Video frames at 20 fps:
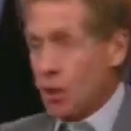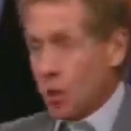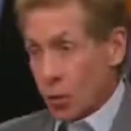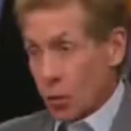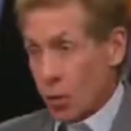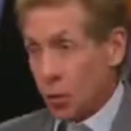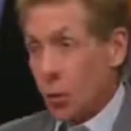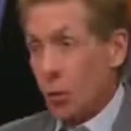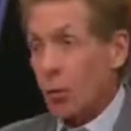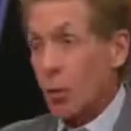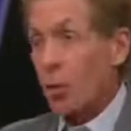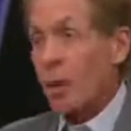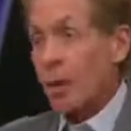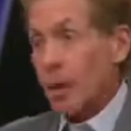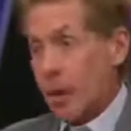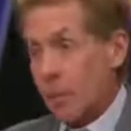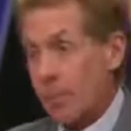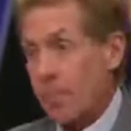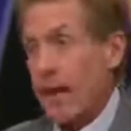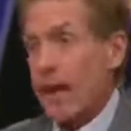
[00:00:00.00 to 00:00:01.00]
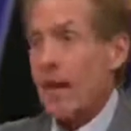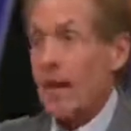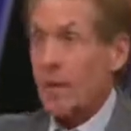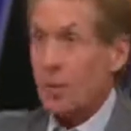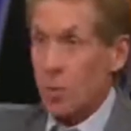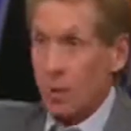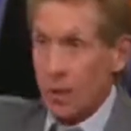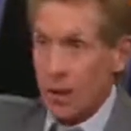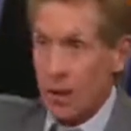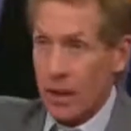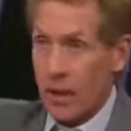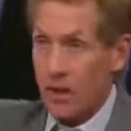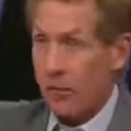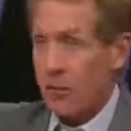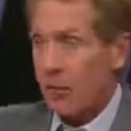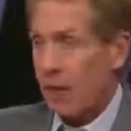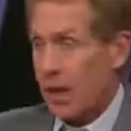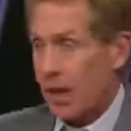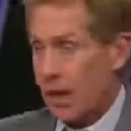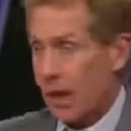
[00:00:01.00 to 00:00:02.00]
Tony Romo came back to win a game
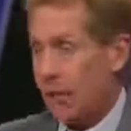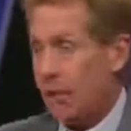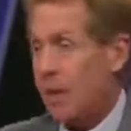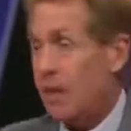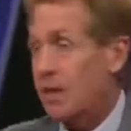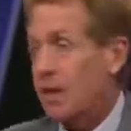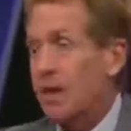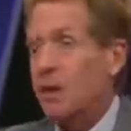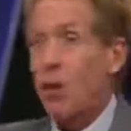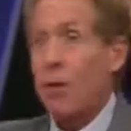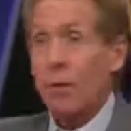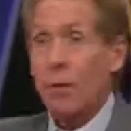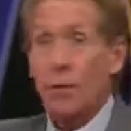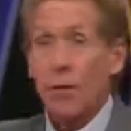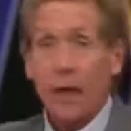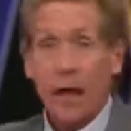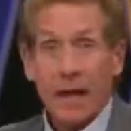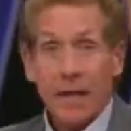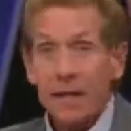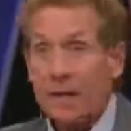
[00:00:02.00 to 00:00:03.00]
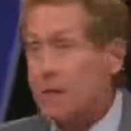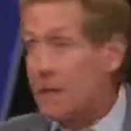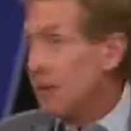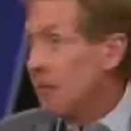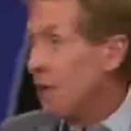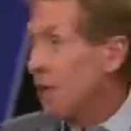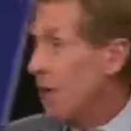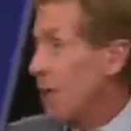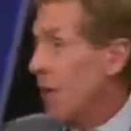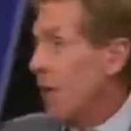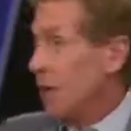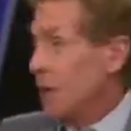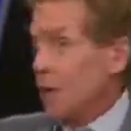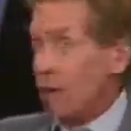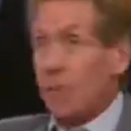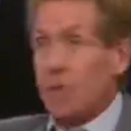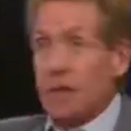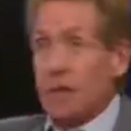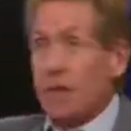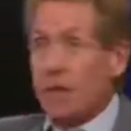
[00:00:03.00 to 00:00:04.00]
at Miami, and then on Thanksgiving Day on
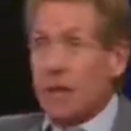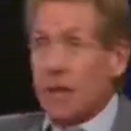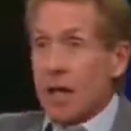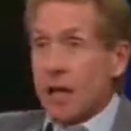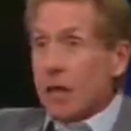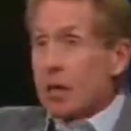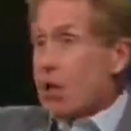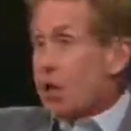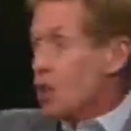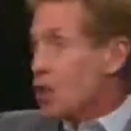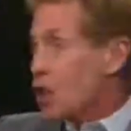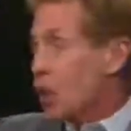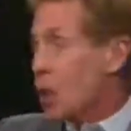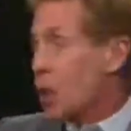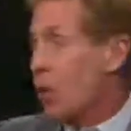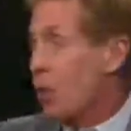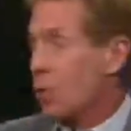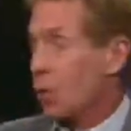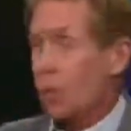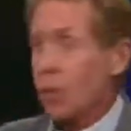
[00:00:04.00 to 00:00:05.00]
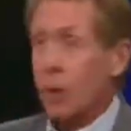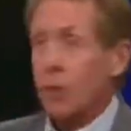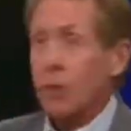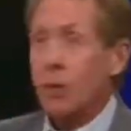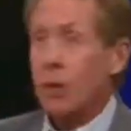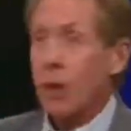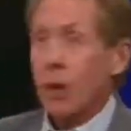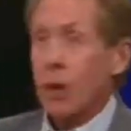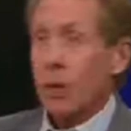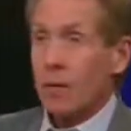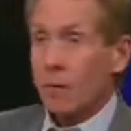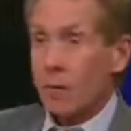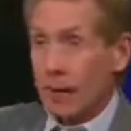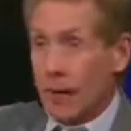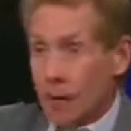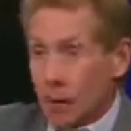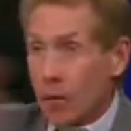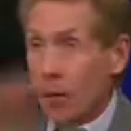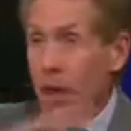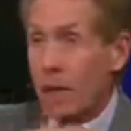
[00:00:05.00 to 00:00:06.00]
the big stage at Jerry World, the
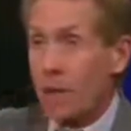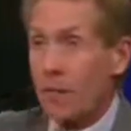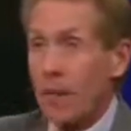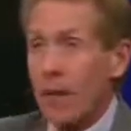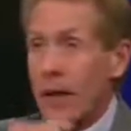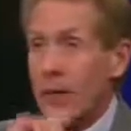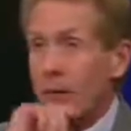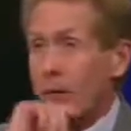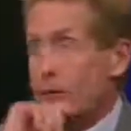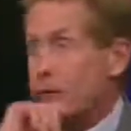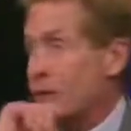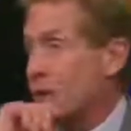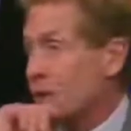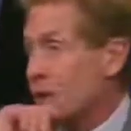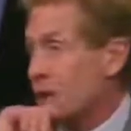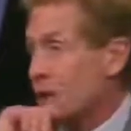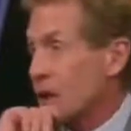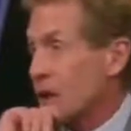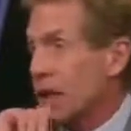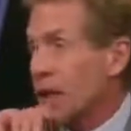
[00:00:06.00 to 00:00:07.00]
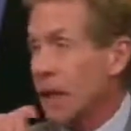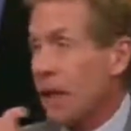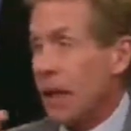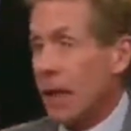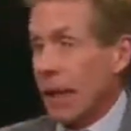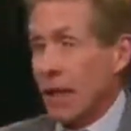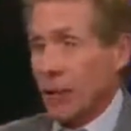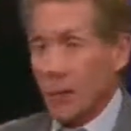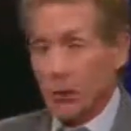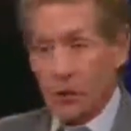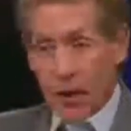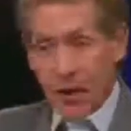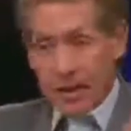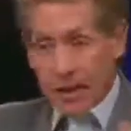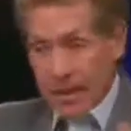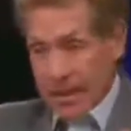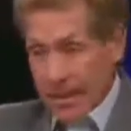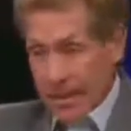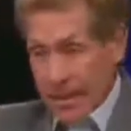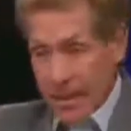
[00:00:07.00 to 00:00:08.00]
Carolina Panthers visited, and with
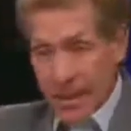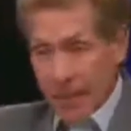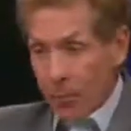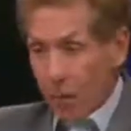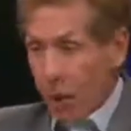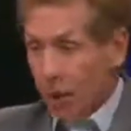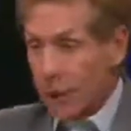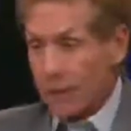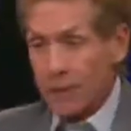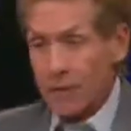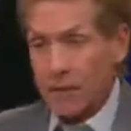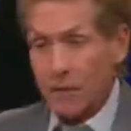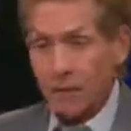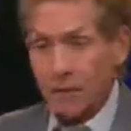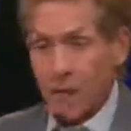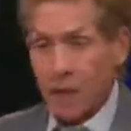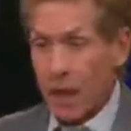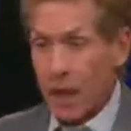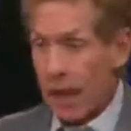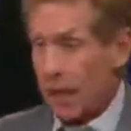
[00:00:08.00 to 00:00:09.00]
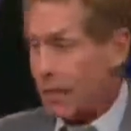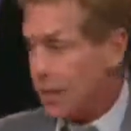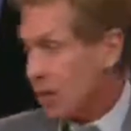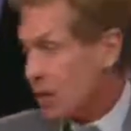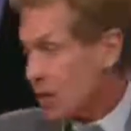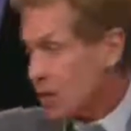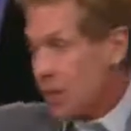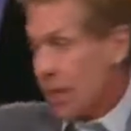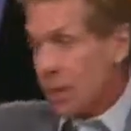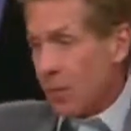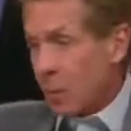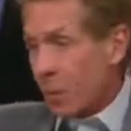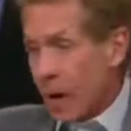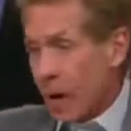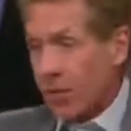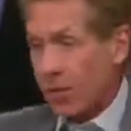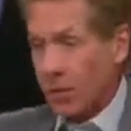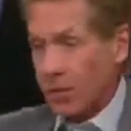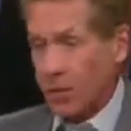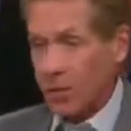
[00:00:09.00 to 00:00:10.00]
that same offensive line, those same
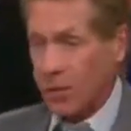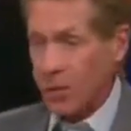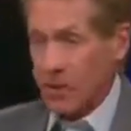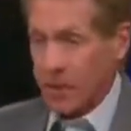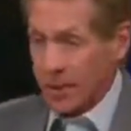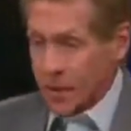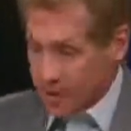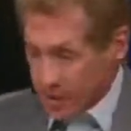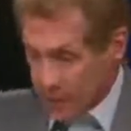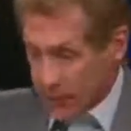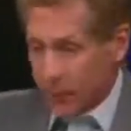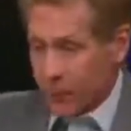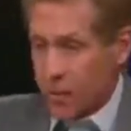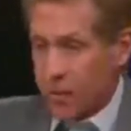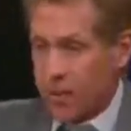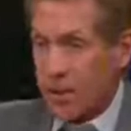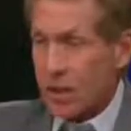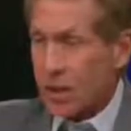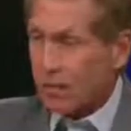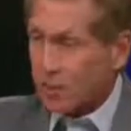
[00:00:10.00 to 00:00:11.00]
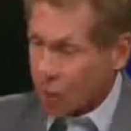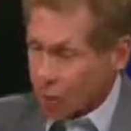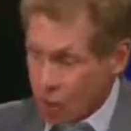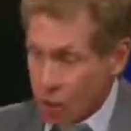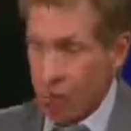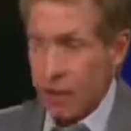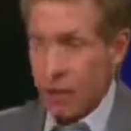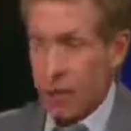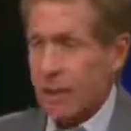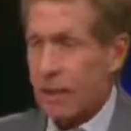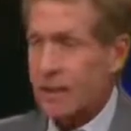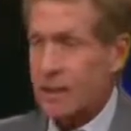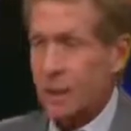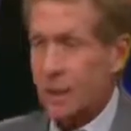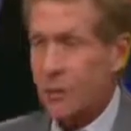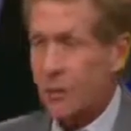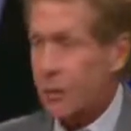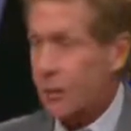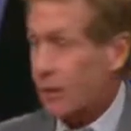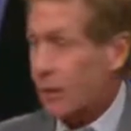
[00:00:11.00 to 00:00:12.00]
weapons, except for Zeke, but you still had
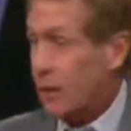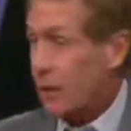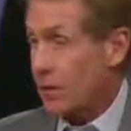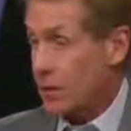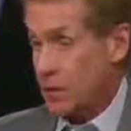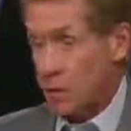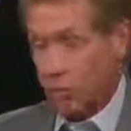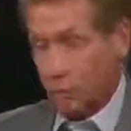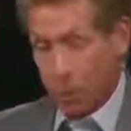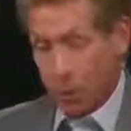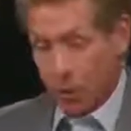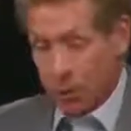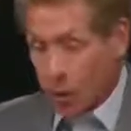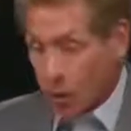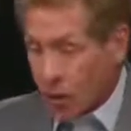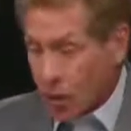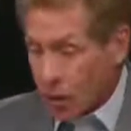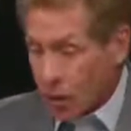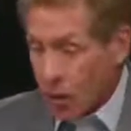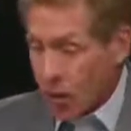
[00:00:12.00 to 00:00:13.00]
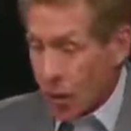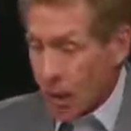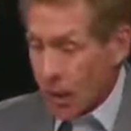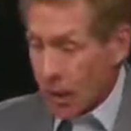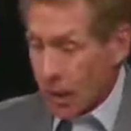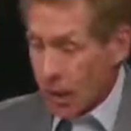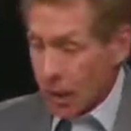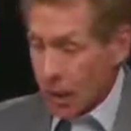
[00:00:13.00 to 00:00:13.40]
Darren McFadden, who's pretty good.